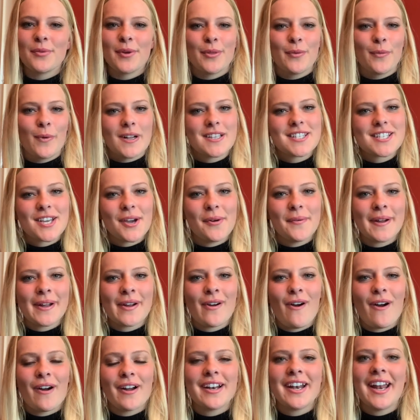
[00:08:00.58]
with what's going
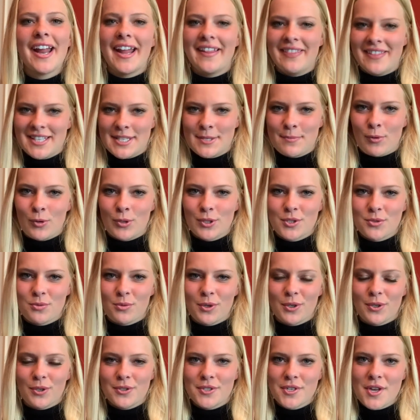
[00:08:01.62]
on in the sports
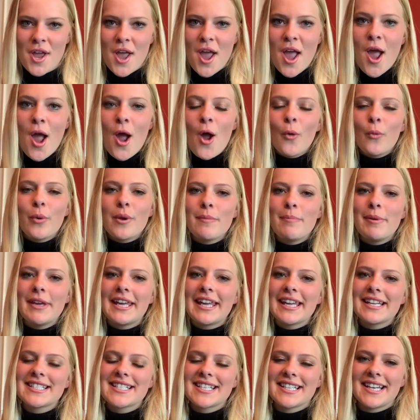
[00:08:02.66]
world. We
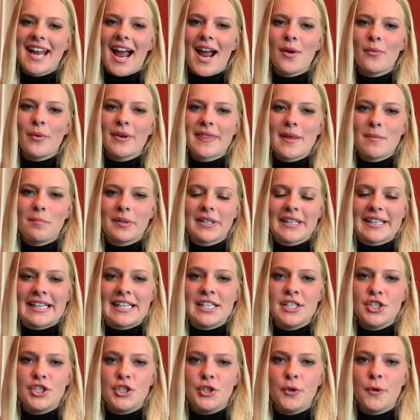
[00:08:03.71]
begin tonight with the
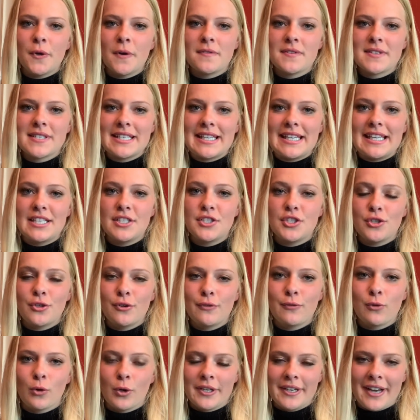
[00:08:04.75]
planned UFC
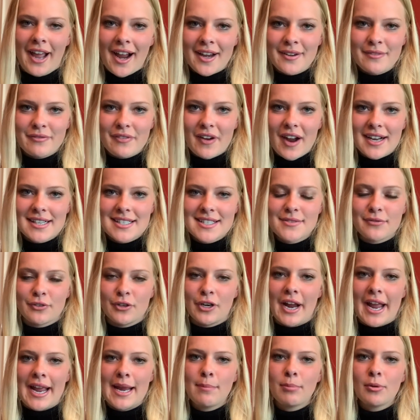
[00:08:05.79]
249 fights
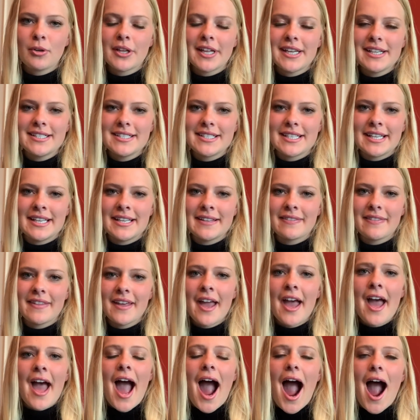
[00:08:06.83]
for April 18th
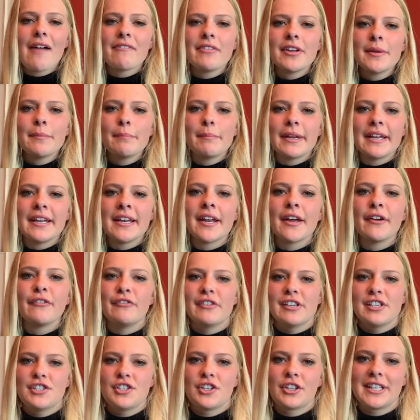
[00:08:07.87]
having been
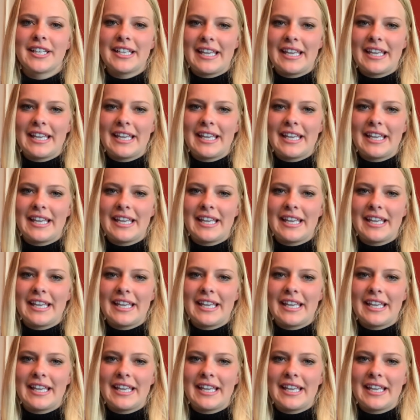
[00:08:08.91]
officially